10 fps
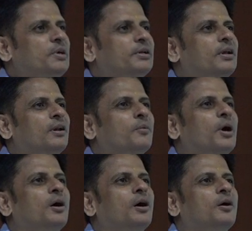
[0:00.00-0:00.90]
medical
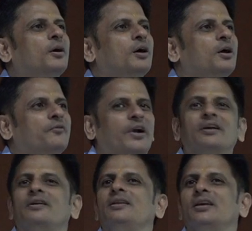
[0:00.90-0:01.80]

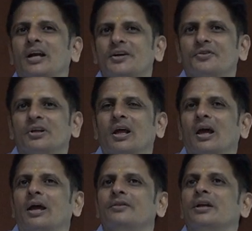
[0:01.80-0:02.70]
fraternity in the country,
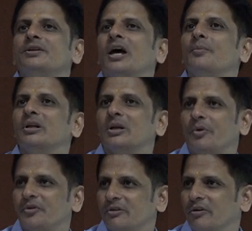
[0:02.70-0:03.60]
and the entire medical
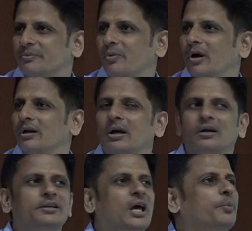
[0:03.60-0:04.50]
profession was brought
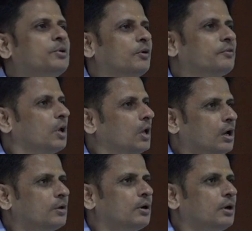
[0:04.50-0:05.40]
under the ambit of
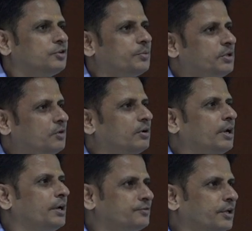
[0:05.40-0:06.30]
CPA
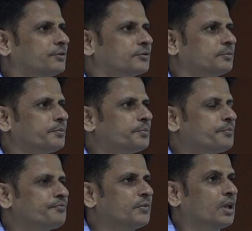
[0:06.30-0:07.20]
1986.
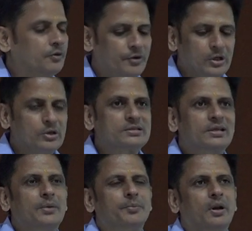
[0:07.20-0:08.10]
A very good
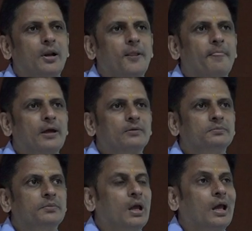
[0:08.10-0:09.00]
example
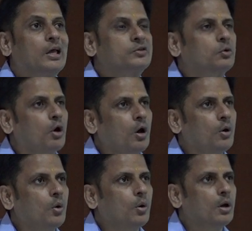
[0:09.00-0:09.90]
as to
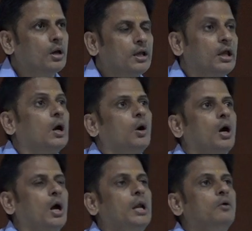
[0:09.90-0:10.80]
how
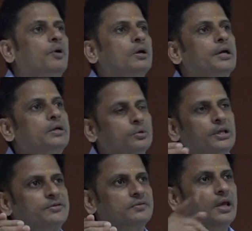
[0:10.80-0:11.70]
and what led to
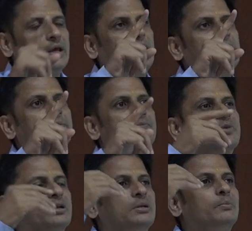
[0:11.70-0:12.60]
this. Again,
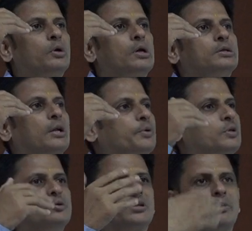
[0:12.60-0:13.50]
the moral
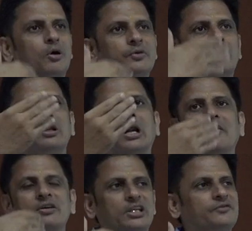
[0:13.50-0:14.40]
turpitude, somehow we all are
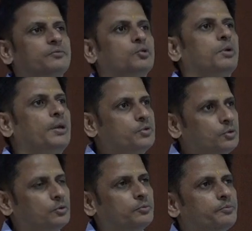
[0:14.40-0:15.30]
ourselves to blame
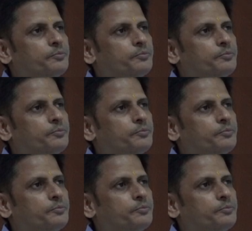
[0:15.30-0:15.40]
too.